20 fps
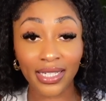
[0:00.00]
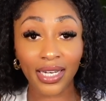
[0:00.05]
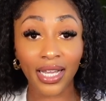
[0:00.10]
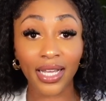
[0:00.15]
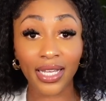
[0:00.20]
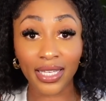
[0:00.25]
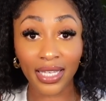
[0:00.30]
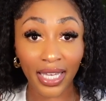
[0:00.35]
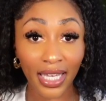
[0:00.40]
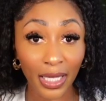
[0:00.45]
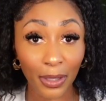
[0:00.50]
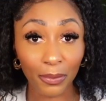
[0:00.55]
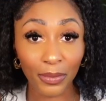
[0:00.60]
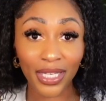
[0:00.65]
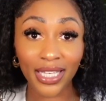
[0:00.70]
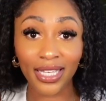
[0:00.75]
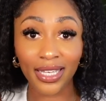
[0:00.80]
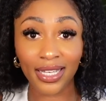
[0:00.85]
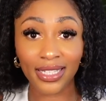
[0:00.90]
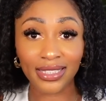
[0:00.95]
again
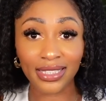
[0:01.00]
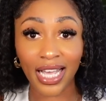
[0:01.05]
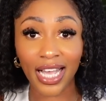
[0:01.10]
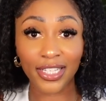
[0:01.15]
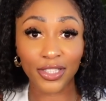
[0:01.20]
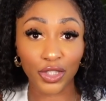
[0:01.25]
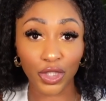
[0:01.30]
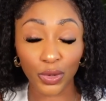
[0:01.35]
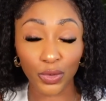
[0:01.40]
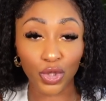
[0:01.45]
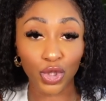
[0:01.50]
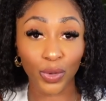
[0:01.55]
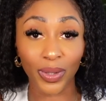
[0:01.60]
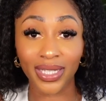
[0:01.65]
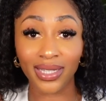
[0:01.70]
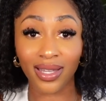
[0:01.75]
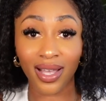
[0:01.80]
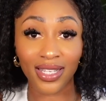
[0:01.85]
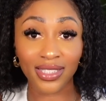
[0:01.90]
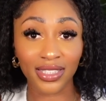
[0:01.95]
because I do
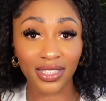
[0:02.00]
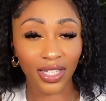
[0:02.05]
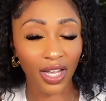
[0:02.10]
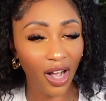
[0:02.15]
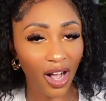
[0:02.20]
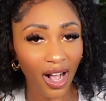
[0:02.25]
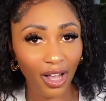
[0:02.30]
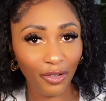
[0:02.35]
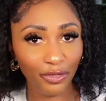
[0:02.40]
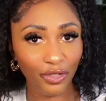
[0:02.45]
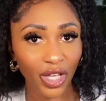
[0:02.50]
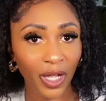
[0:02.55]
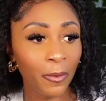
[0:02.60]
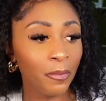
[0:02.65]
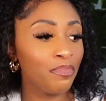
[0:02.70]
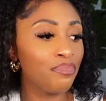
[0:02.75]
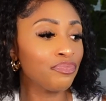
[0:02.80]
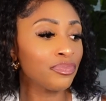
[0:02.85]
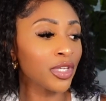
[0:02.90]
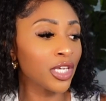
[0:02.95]
drink lots of coffee.
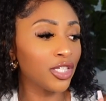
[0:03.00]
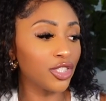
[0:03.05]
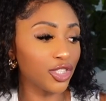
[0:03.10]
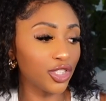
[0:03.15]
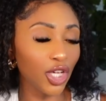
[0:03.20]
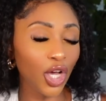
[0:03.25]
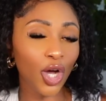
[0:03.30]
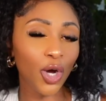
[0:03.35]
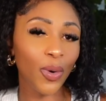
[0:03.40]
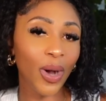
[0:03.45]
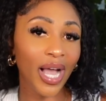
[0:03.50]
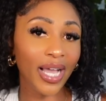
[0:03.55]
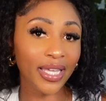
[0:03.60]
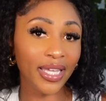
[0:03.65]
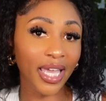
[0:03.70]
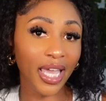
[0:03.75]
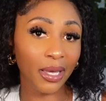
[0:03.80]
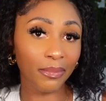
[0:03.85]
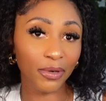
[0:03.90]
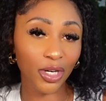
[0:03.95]
So I
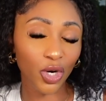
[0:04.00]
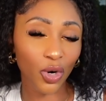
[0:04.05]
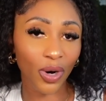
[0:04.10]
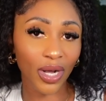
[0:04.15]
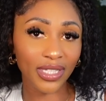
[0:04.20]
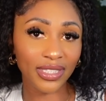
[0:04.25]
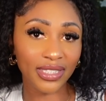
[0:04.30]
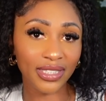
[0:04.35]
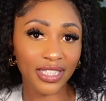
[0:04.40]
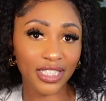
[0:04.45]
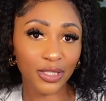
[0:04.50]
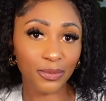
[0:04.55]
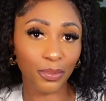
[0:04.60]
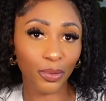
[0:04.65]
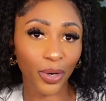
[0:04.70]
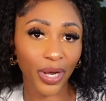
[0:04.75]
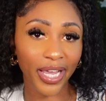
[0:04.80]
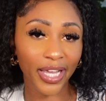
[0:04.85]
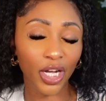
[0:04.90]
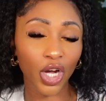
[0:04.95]
came across this
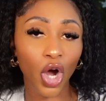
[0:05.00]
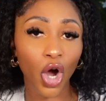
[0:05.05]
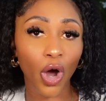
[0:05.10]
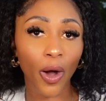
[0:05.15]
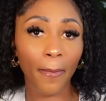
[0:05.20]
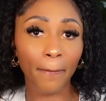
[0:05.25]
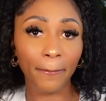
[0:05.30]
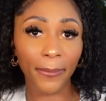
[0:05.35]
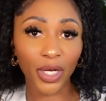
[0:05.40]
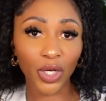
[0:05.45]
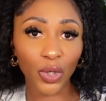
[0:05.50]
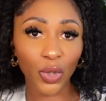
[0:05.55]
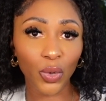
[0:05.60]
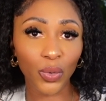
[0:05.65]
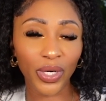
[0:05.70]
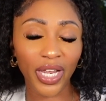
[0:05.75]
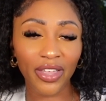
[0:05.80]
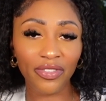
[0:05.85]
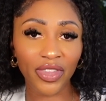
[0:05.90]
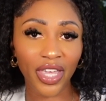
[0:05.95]
brand called
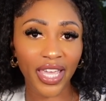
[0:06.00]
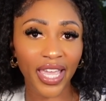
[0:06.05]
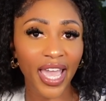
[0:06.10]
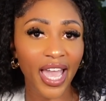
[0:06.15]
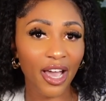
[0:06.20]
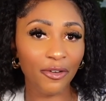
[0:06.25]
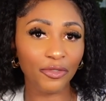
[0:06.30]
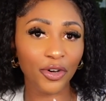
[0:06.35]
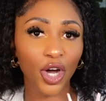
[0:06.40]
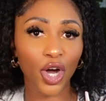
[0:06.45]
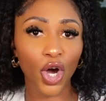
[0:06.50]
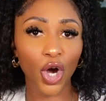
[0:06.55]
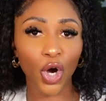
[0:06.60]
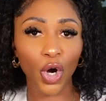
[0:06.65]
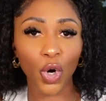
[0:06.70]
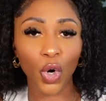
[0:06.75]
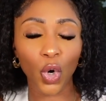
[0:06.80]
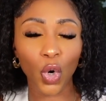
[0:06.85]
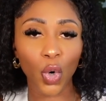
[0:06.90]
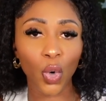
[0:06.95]
Moon, and they have a
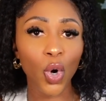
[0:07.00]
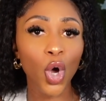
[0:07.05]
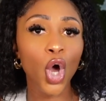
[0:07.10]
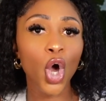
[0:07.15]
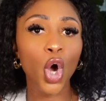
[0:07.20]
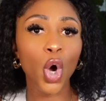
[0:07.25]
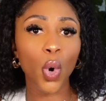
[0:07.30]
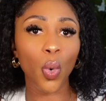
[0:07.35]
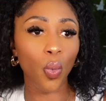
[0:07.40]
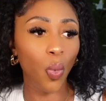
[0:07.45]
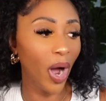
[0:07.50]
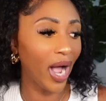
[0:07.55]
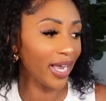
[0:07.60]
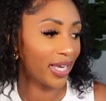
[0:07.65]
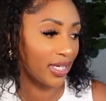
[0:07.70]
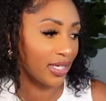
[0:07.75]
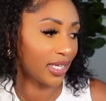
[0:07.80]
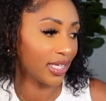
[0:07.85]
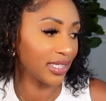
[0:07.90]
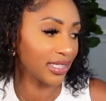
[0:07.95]
whole
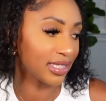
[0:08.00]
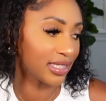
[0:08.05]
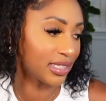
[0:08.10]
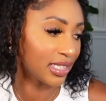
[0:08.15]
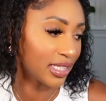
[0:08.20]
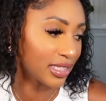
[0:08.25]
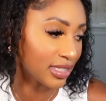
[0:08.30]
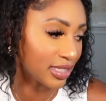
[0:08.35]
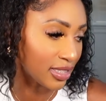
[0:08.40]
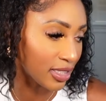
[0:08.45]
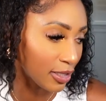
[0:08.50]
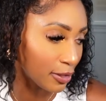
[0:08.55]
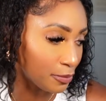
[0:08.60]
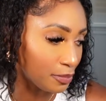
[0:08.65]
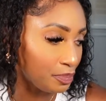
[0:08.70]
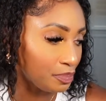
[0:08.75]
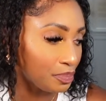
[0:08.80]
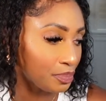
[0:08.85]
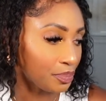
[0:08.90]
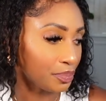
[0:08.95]
whitening
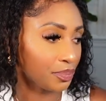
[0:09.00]
system,